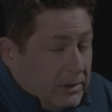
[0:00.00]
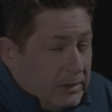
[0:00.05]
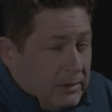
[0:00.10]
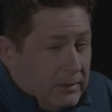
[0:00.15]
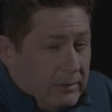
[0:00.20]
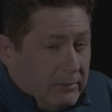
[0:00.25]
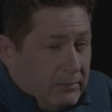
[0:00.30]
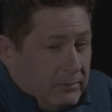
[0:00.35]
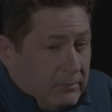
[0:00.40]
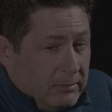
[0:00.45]

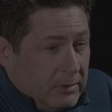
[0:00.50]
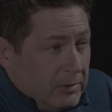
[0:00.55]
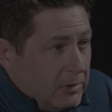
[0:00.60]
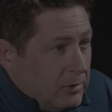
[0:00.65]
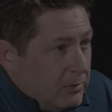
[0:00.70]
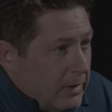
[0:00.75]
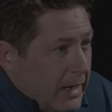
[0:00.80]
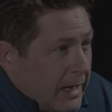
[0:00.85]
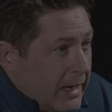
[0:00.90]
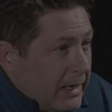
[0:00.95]
weed. You
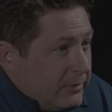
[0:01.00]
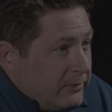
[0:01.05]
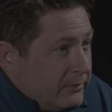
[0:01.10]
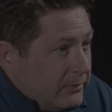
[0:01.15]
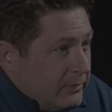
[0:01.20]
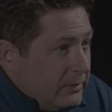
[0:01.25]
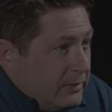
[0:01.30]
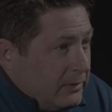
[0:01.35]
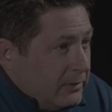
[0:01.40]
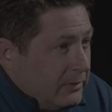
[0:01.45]
know,
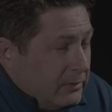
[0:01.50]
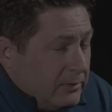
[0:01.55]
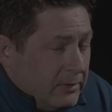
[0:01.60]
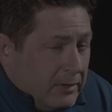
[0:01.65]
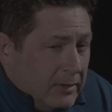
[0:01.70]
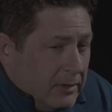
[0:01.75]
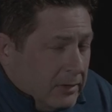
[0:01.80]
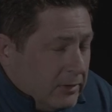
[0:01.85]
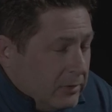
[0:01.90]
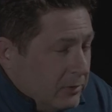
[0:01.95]
acid.
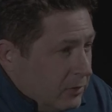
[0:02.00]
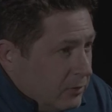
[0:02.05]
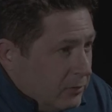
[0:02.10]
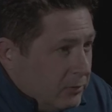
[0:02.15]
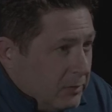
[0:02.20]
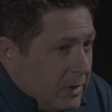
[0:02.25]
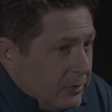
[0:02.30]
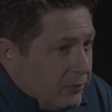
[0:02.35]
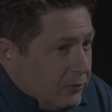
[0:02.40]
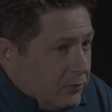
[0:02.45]
You
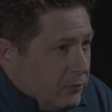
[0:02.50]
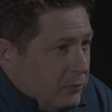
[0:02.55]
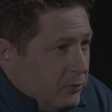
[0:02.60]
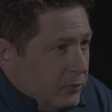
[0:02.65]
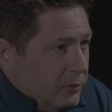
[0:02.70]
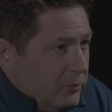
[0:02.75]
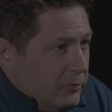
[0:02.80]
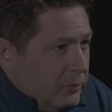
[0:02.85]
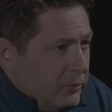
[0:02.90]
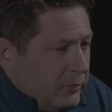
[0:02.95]
know,
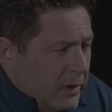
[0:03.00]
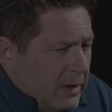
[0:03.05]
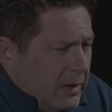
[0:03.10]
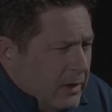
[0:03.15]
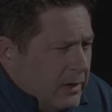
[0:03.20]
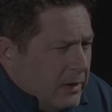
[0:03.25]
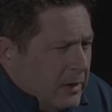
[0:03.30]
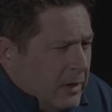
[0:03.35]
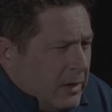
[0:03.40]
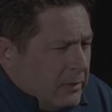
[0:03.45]
mushrooms
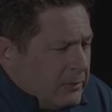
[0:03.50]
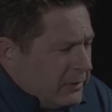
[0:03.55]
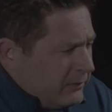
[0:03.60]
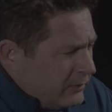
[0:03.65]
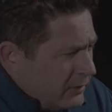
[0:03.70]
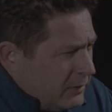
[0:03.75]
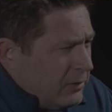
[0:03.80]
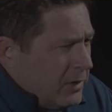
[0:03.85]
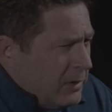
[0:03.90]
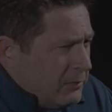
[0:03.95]

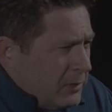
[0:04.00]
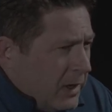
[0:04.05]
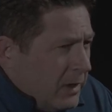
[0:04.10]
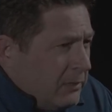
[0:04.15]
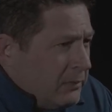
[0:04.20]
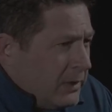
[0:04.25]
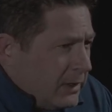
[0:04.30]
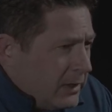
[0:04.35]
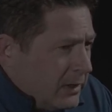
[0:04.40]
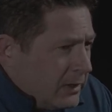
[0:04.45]
because um, you know I'm,
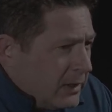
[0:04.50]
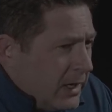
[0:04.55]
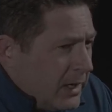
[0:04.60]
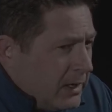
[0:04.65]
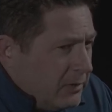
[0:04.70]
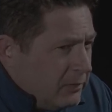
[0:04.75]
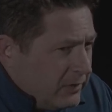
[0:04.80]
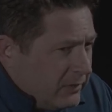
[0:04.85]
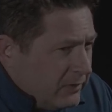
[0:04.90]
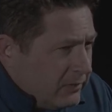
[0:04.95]
a, I'm, like a
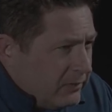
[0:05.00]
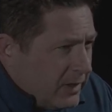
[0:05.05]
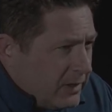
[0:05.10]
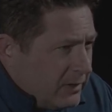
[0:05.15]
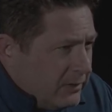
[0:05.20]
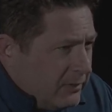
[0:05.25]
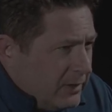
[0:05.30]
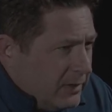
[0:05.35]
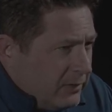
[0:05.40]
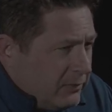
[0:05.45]
cannabis and
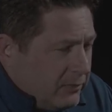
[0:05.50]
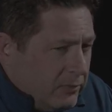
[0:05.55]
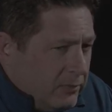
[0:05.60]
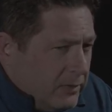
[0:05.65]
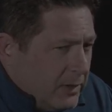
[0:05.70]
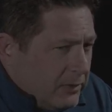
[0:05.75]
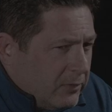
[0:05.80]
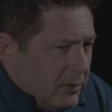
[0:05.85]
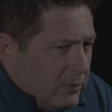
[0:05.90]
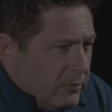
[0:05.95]
psychedelics
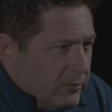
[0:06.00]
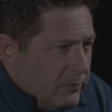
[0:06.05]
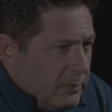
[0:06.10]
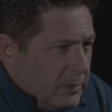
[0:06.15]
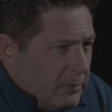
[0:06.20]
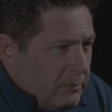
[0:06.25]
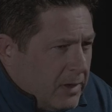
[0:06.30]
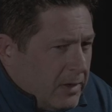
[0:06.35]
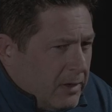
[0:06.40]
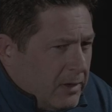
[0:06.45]
dude. That's always
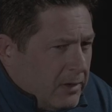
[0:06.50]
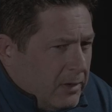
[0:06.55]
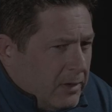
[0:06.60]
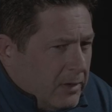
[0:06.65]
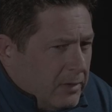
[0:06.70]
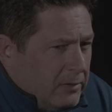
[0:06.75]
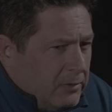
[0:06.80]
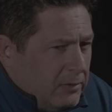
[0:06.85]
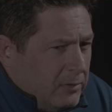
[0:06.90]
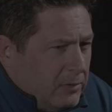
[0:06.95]
been my
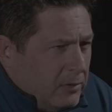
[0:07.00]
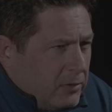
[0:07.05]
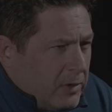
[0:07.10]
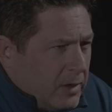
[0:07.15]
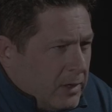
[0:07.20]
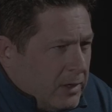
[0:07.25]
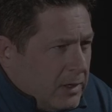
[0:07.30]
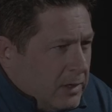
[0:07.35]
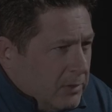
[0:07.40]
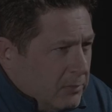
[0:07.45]
uh, you know
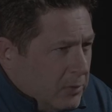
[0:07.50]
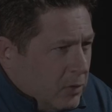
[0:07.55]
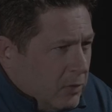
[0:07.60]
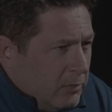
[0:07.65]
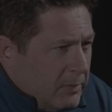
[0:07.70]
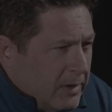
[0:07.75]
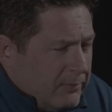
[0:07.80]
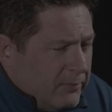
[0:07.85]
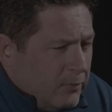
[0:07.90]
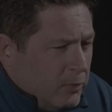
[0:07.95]
kind of
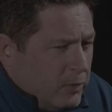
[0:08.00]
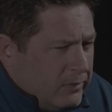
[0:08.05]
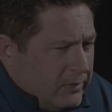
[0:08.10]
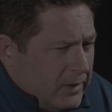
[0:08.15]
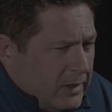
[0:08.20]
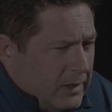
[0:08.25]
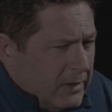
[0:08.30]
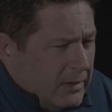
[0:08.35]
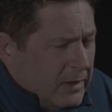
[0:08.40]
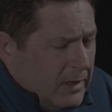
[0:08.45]
mo, my
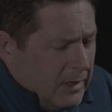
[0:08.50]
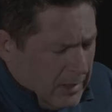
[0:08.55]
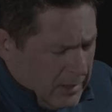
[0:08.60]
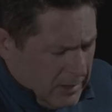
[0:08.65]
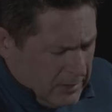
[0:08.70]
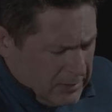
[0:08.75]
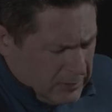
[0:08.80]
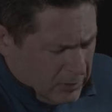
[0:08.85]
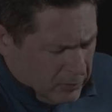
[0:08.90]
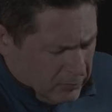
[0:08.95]
forte.
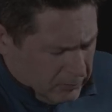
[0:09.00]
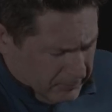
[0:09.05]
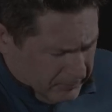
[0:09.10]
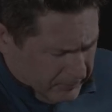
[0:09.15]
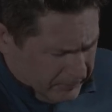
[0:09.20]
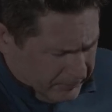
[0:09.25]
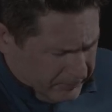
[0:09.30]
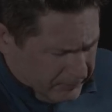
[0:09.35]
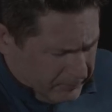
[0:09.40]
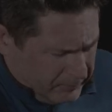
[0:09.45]
So